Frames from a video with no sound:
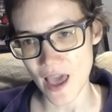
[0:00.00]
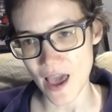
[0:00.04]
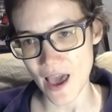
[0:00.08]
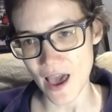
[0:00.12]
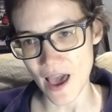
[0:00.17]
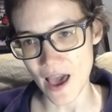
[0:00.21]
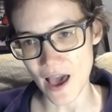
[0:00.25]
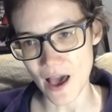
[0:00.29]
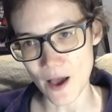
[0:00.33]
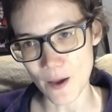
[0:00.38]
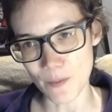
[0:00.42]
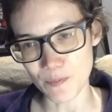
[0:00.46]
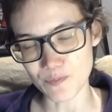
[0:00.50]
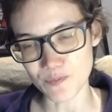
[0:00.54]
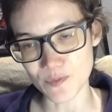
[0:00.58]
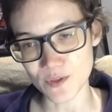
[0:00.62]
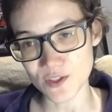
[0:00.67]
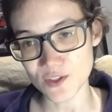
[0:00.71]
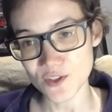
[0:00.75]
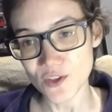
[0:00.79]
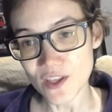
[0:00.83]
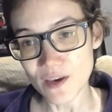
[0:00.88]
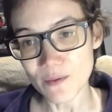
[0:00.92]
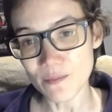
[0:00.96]

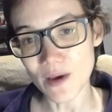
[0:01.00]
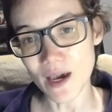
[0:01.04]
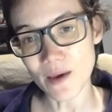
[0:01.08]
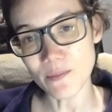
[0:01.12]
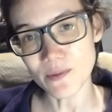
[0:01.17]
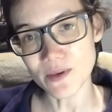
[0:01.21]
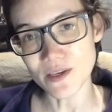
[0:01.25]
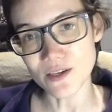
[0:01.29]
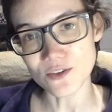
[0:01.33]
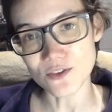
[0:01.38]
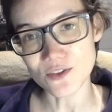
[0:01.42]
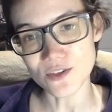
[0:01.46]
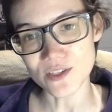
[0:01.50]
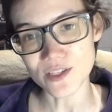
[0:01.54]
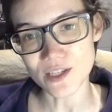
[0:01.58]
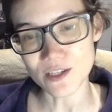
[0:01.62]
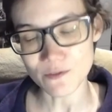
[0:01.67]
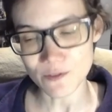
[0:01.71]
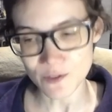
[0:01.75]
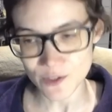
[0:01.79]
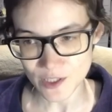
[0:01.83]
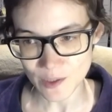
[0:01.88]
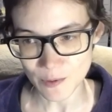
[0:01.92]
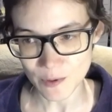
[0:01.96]
So that might be interesting
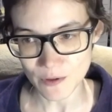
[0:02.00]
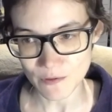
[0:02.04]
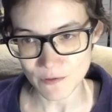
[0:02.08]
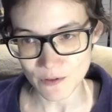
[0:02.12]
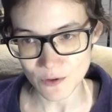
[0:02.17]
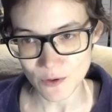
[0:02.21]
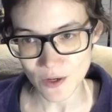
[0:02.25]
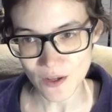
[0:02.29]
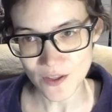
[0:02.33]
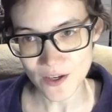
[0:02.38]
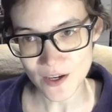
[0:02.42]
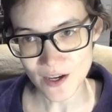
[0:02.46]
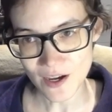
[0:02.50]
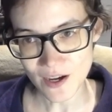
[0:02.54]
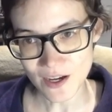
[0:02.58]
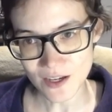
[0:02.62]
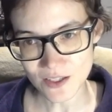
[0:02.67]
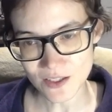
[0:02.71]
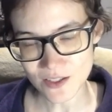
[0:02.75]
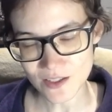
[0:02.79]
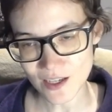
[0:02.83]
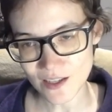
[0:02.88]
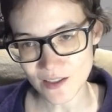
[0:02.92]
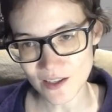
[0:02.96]
for some of you other
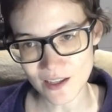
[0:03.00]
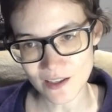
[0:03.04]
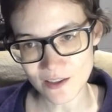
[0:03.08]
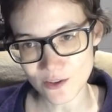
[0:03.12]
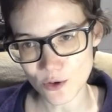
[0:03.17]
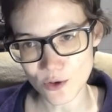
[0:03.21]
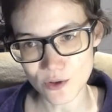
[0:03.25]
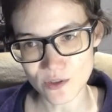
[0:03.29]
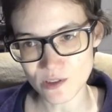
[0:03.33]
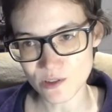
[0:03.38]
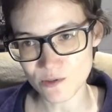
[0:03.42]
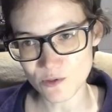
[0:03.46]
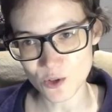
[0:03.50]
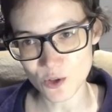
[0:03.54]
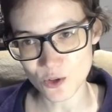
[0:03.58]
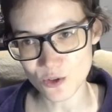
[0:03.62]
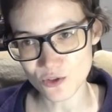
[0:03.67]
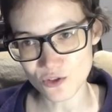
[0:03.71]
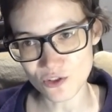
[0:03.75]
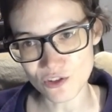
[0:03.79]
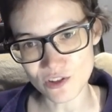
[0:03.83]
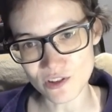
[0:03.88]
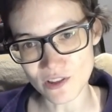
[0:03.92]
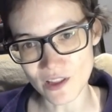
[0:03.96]
guys. And then those of you who
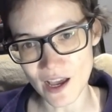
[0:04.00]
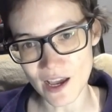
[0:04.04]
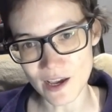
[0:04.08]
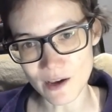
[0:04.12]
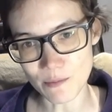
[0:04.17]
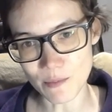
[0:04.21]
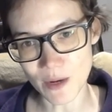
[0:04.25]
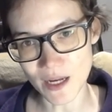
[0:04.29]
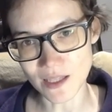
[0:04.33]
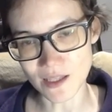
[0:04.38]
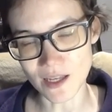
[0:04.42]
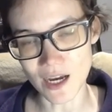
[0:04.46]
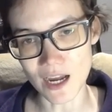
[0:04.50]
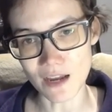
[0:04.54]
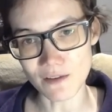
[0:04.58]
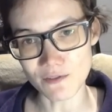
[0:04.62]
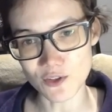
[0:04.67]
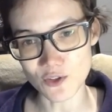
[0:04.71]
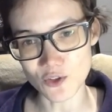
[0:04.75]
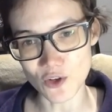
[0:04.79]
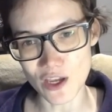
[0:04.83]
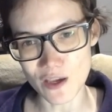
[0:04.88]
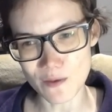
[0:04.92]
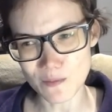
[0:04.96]
just like my live
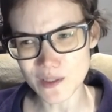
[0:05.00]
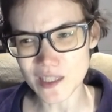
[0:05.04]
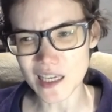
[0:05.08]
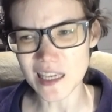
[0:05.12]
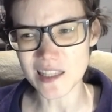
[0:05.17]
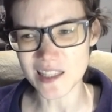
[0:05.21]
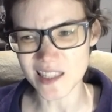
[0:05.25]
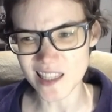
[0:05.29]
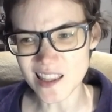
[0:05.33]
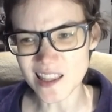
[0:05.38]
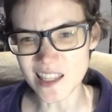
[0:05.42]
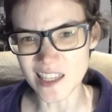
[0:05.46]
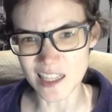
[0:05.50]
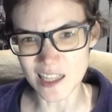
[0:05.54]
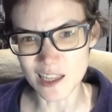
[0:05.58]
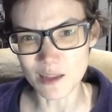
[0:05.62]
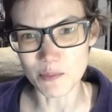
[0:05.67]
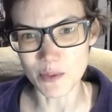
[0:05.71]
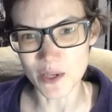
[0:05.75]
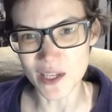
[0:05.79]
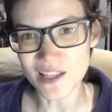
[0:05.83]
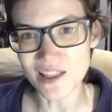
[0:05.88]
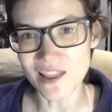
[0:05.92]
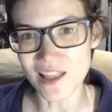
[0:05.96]
streams, it's a little
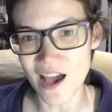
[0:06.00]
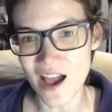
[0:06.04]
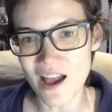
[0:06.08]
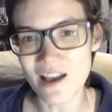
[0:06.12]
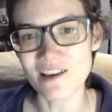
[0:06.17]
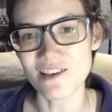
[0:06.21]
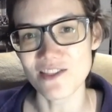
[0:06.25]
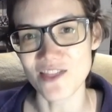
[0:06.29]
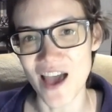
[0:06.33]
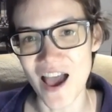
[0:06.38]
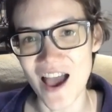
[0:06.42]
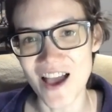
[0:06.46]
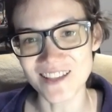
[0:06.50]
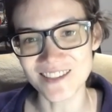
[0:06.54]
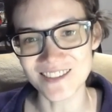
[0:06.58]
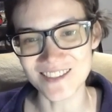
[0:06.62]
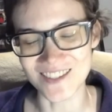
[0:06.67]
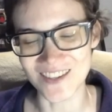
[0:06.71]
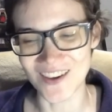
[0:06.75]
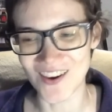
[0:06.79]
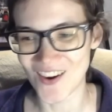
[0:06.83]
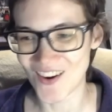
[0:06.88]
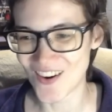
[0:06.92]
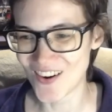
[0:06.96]
bit like that.
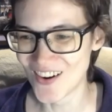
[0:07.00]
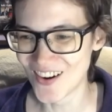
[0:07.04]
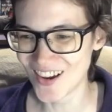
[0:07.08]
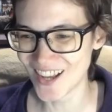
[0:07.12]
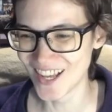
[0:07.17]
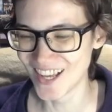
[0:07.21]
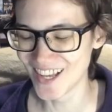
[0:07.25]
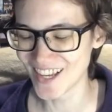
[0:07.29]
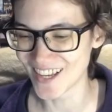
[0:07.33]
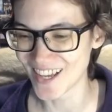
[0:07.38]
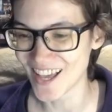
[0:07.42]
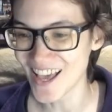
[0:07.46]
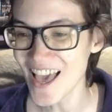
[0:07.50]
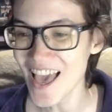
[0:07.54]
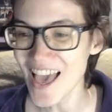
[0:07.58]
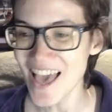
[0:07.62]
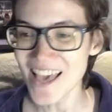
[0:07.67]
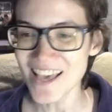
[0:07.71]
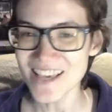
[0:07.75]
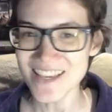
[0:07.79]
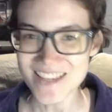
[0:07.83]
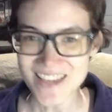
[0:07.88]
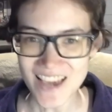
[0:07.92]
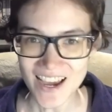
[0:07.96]
So
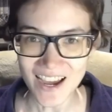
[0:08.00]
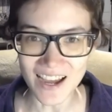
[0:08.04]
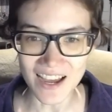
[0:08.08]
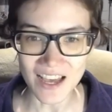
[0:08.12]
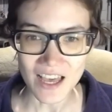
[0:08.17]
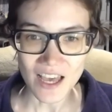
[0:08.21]
yeah,